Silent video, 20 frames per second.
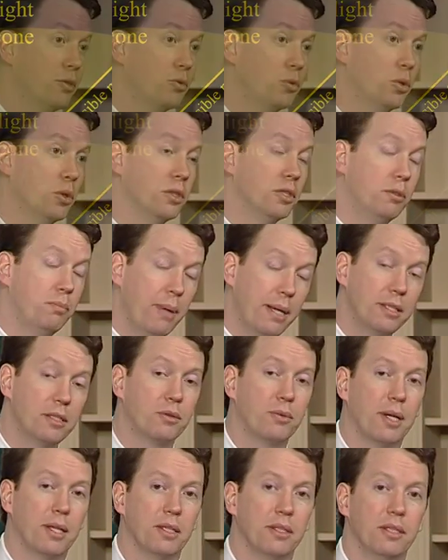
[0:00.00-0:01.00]
rule in special
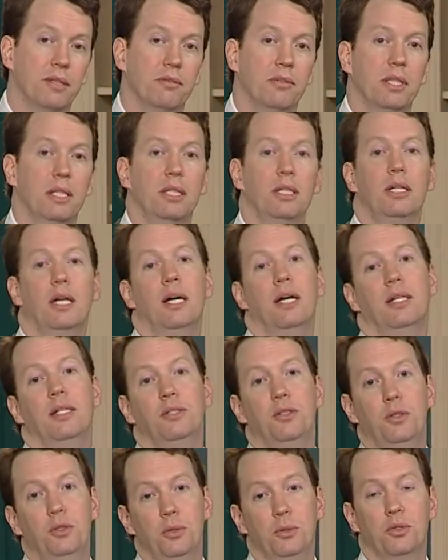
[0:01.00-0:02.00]
relativity.
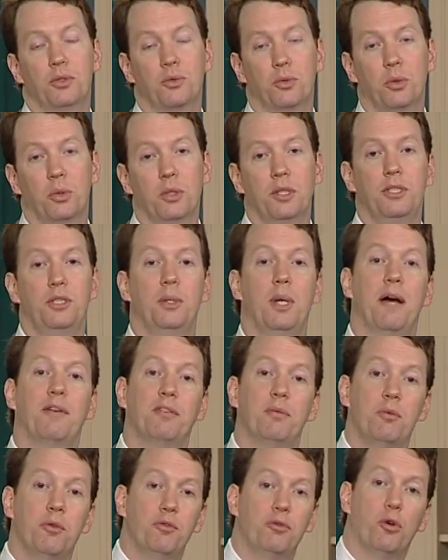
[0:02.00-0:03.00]
Newton's rule is you have
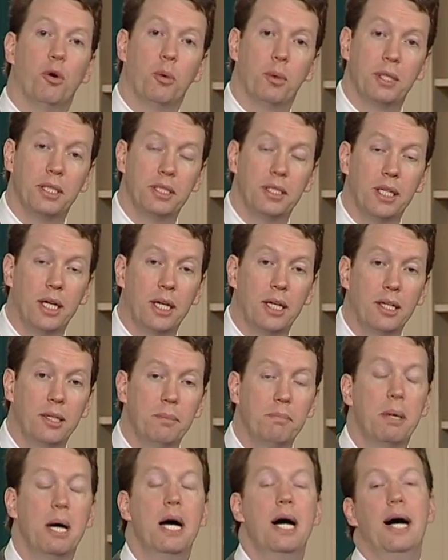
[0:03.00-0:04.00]
to move forward in
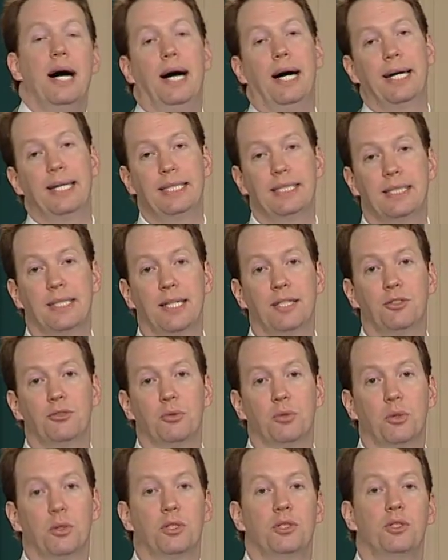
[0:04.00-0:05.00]
time. Einstein's
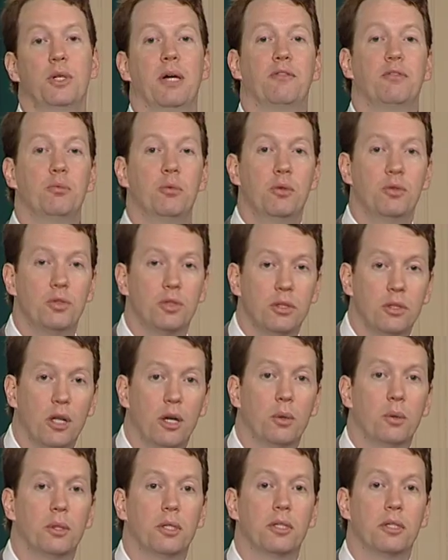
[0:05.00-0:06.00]
rule is you have to move
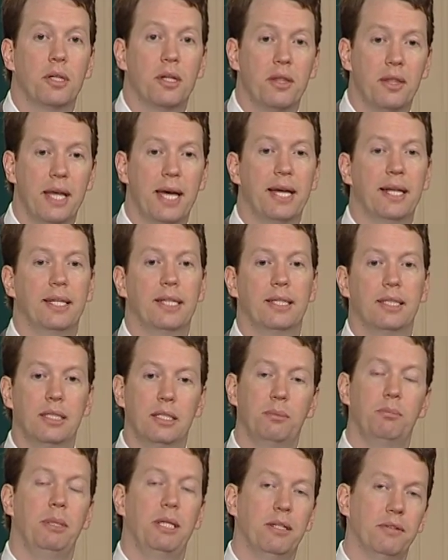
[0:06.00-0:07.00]
slower than the
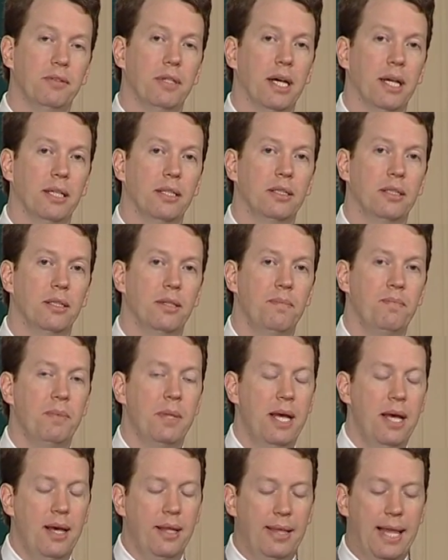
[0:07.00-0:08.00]
speed of light.
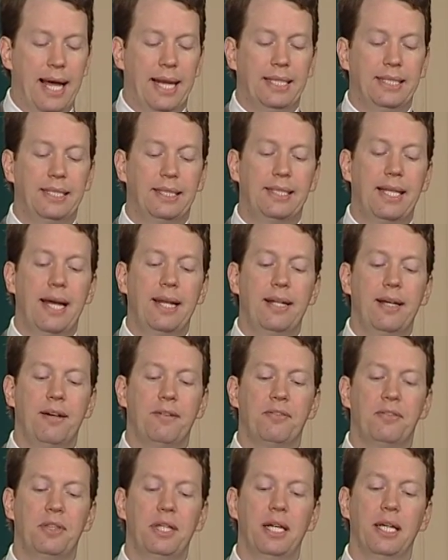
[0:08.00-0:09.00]
That set
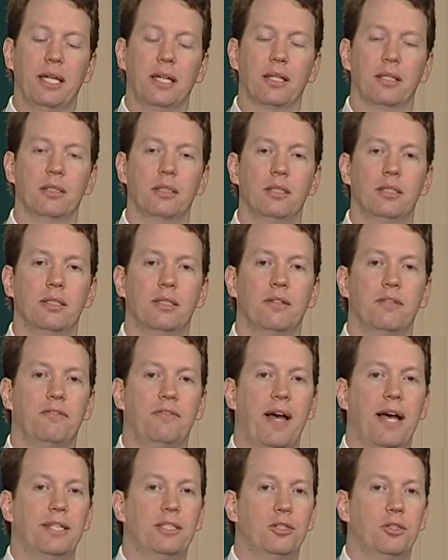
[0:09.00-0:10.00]
of things,
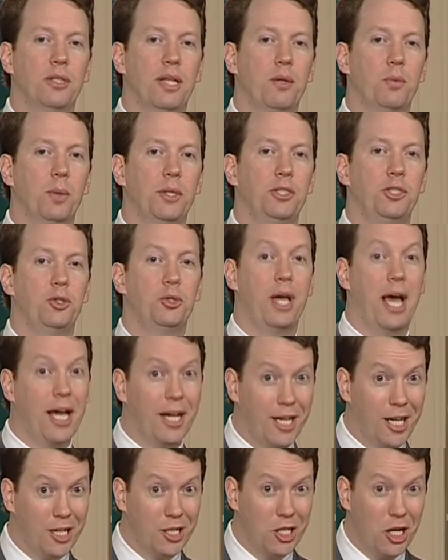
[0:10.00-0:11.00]
faster than which you
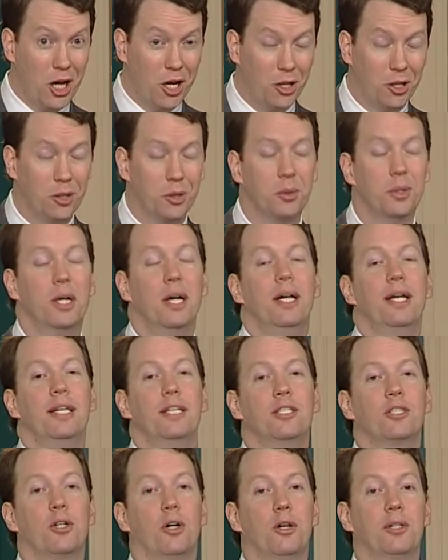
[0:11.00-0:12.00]
cannot go,
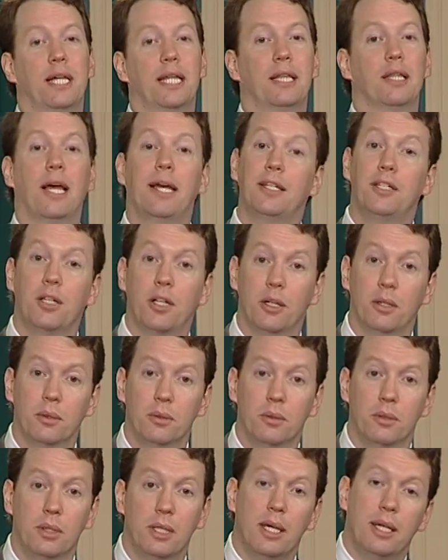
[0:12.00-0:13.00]
is called a light
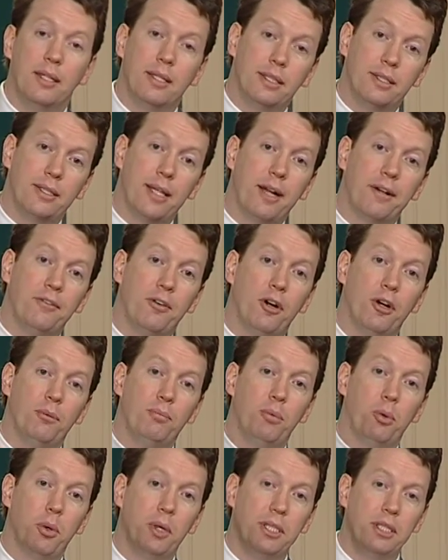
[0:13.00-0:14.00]
cone. The set of all
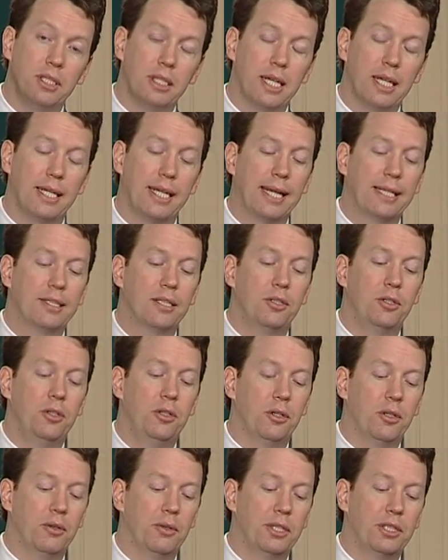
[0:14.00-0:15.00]
points connected to
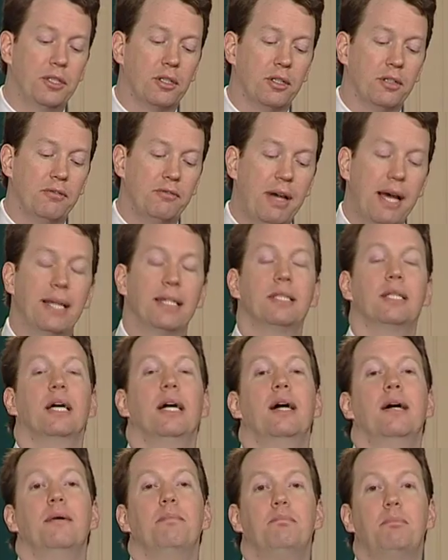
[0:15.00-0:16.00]
your original event
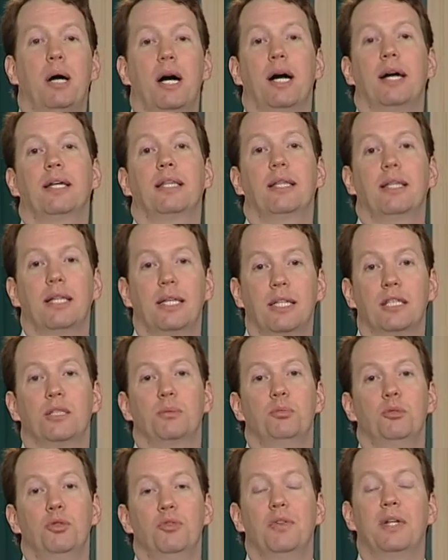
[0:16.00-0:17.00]
by
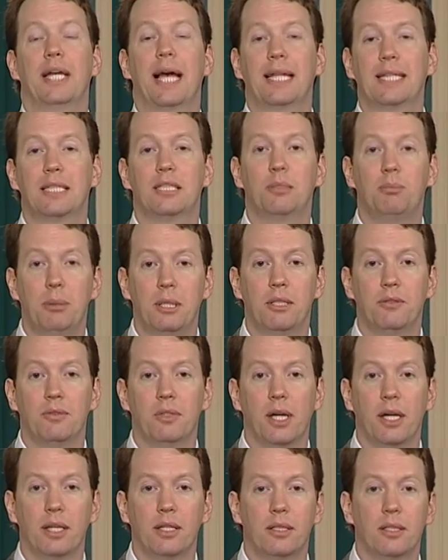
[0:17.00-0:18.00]
things moving at the speed of
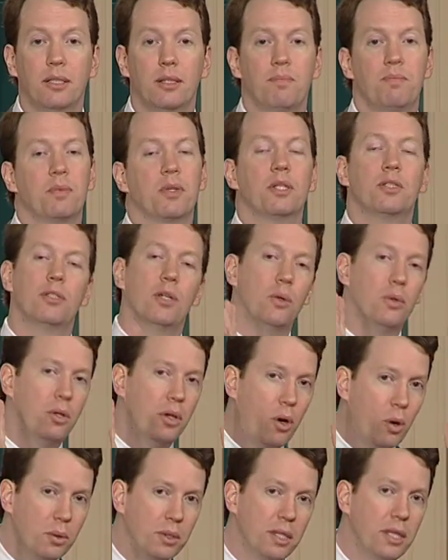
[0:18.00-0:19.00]
light. So the
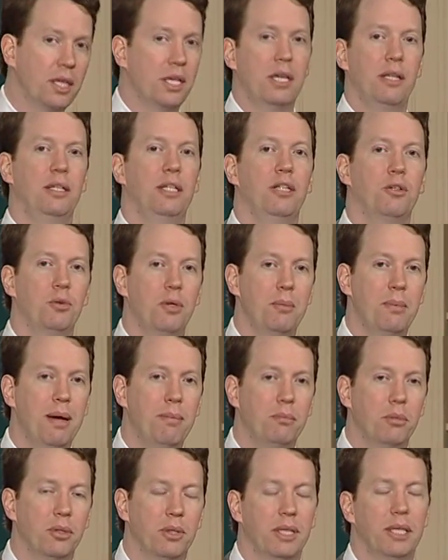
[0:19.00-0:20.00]
only thing you need to
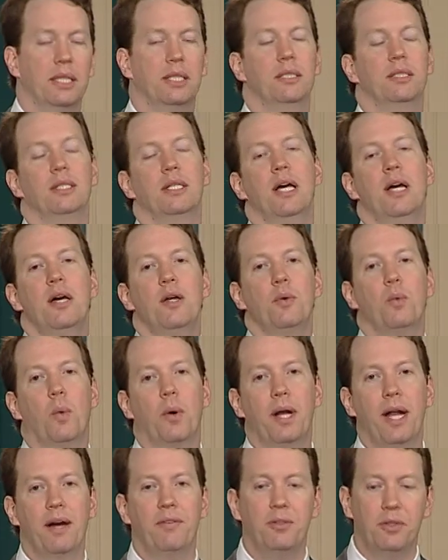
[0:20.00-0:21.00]
remember is,
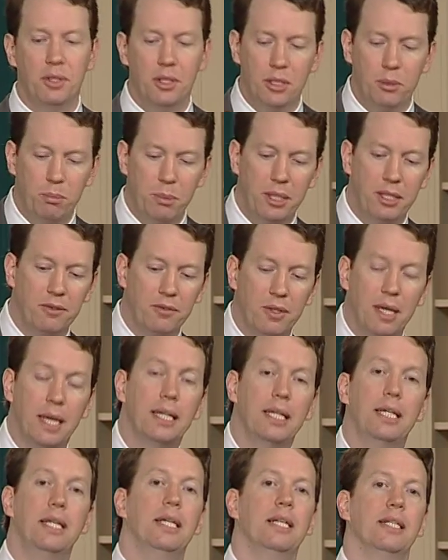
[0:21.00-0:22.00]
whatever the speed of
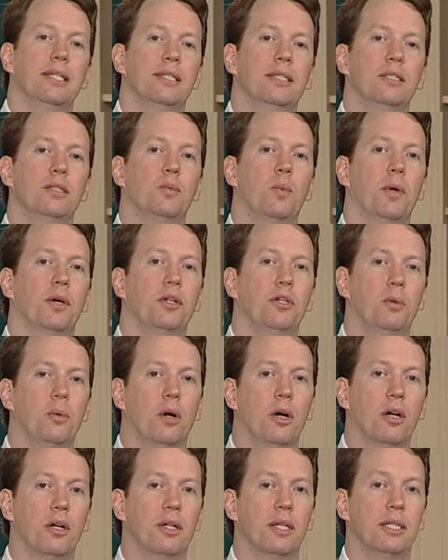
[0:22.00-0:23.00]
light is, where you
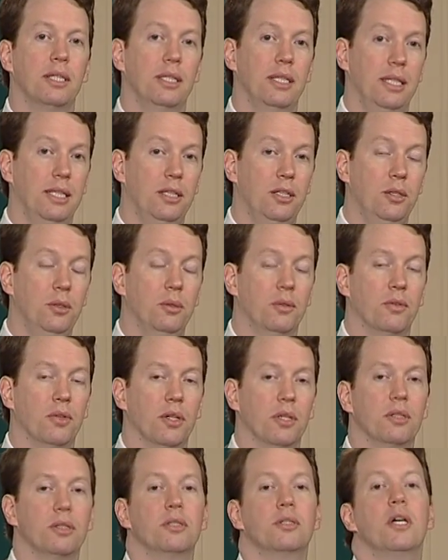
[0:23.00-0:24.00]
are in the
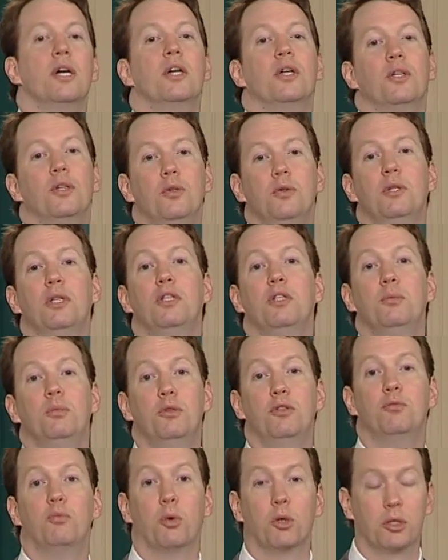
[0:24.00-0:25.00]
universe, you need to
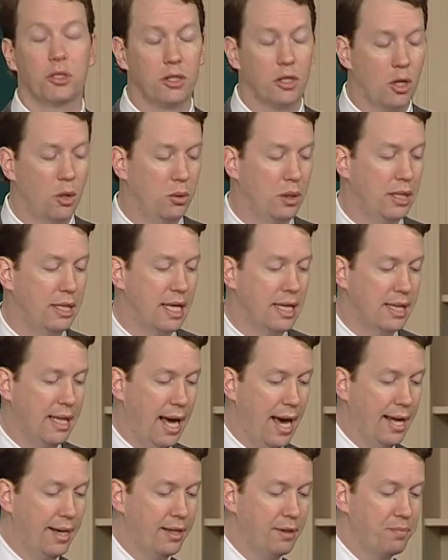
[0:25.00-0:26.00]
move more slowly than
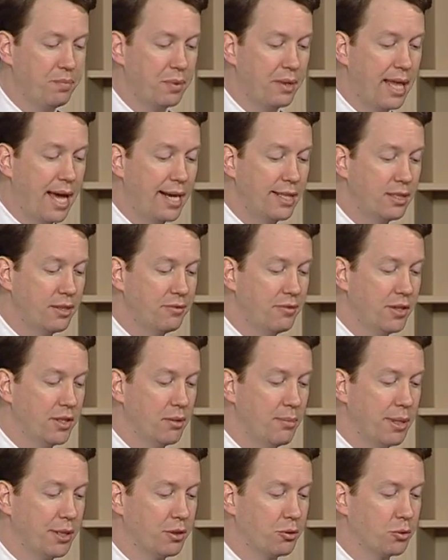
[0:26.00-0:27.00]
that. That is the
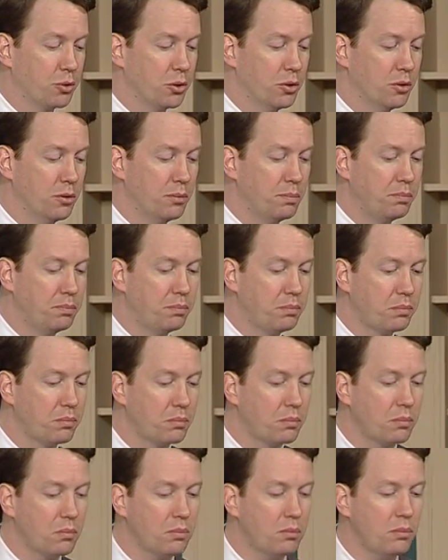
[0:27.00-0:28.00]
fundamental rule.
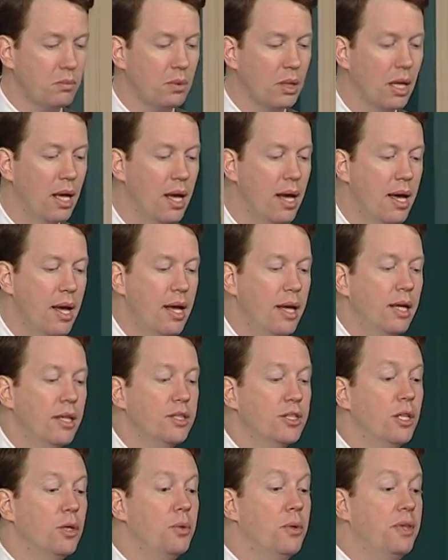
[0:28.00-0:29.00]

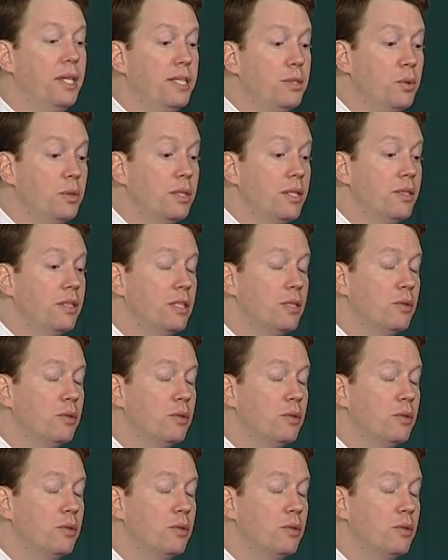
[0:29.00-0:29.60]
So this was a